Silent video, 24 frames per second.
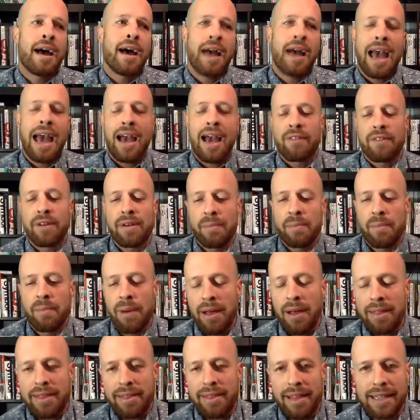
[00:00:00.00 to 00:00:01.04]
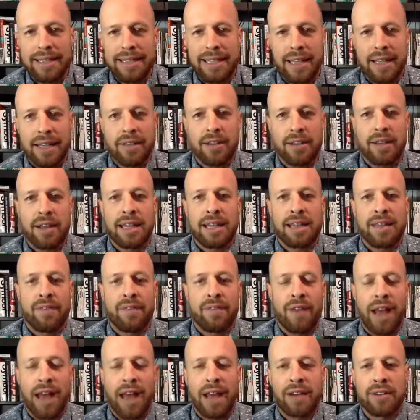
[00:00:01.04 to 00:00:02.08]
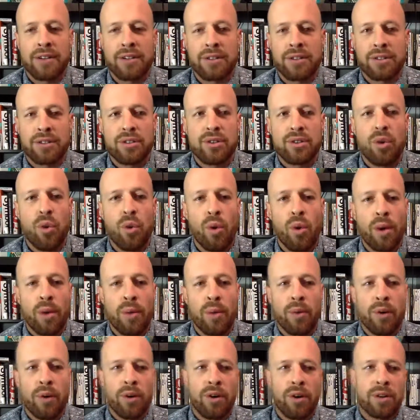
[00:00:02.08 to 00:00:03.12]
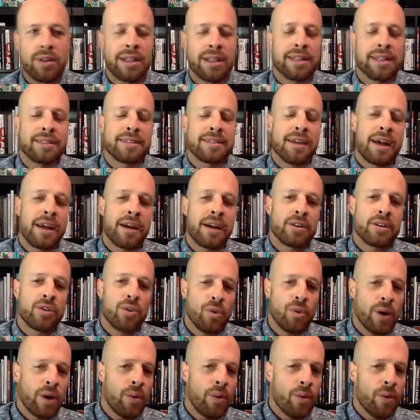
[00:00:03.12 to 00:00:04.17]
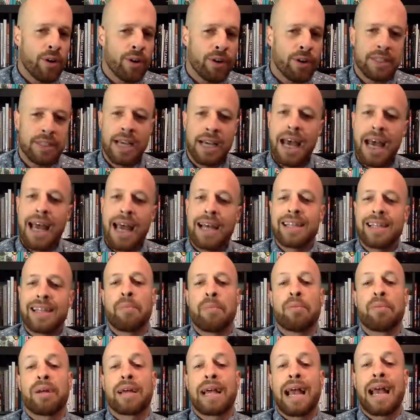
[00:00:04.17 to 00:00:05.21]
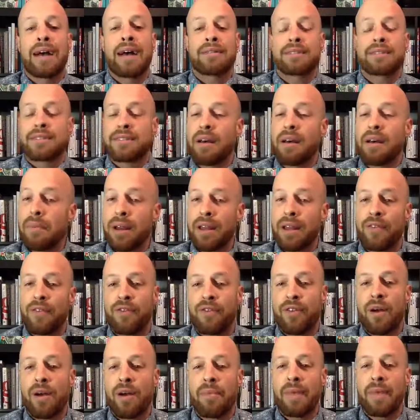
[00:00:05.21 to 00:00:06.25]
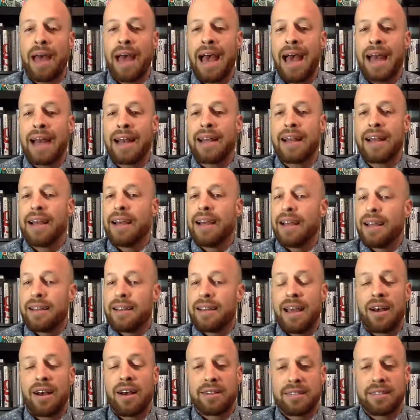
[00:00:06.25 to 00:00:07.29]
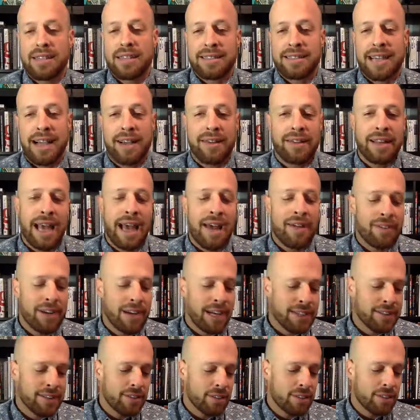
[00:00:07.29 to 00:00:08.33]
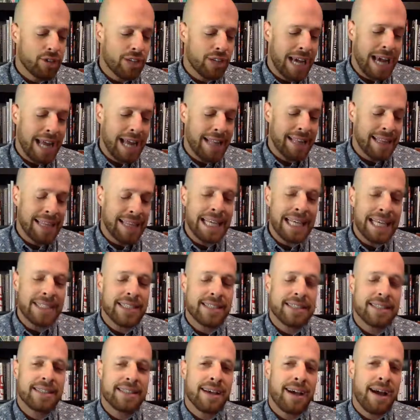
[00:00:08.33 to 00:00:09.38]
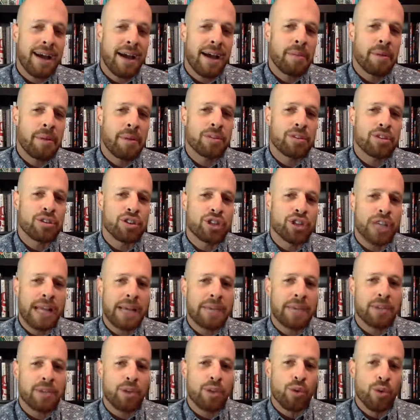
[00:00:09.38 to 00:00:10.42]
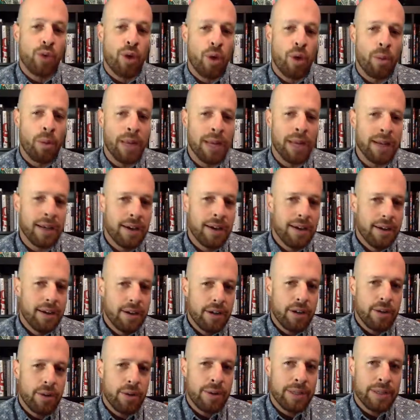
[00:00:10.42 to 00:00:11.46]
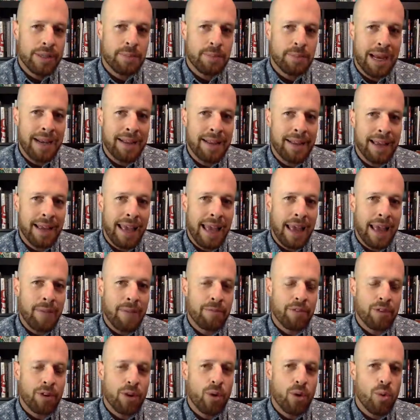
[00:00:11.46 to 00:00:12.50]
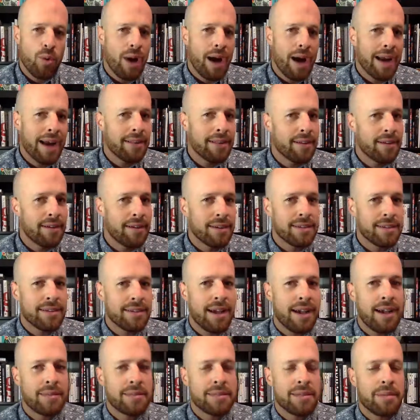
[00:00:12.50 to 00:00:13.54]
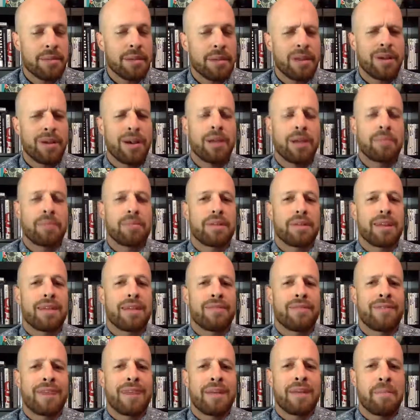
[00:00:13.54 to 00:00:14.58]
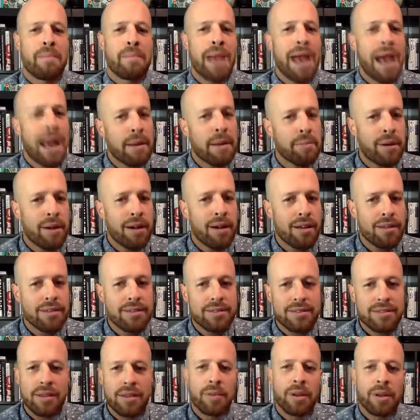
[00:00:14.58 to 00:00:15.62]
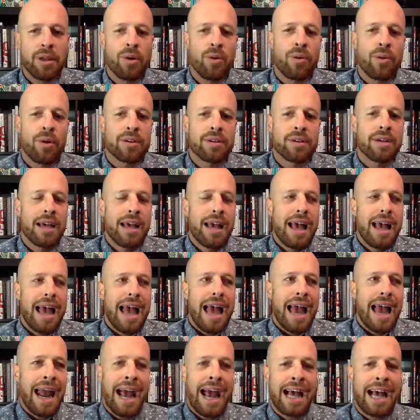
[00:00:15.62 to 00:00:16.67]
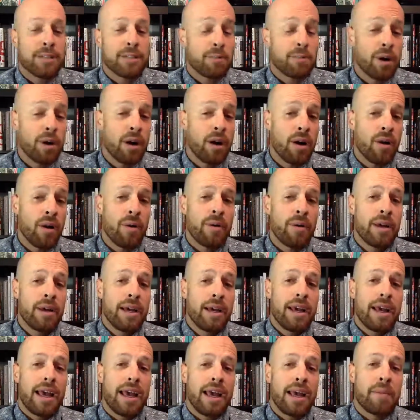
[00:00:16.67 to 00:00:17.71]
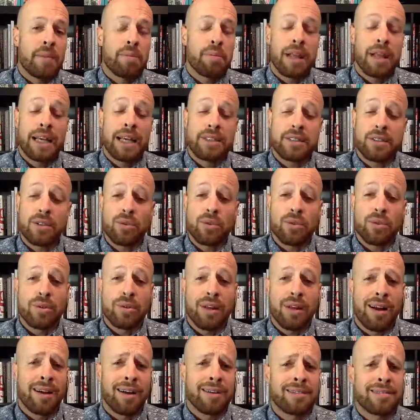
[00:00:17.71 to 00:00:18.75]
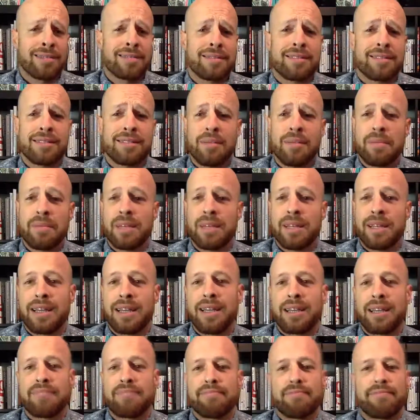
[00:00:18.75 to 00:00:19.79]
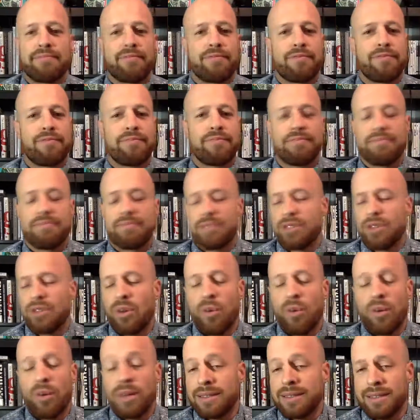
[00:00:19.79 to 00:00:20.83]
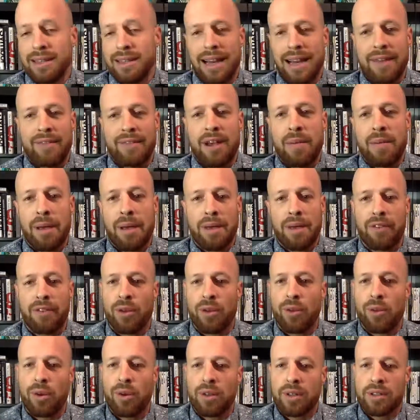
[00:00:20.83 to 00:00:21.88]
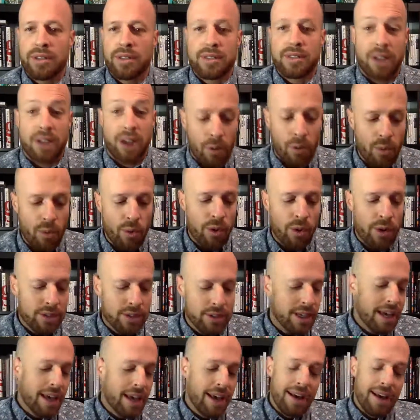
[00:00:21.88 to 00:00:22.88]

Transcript: every month they take a look at the vinyl toy world, the designer toy world. They bring out somebody from that. They all sit down. They have a nice little chat. This time it was James Groman, who has been in the game for quite a long time, somebody who helped invent Madballs, somebody who worked at Hasbro and Play School on some of the toys that have come out for the world of Star Wars.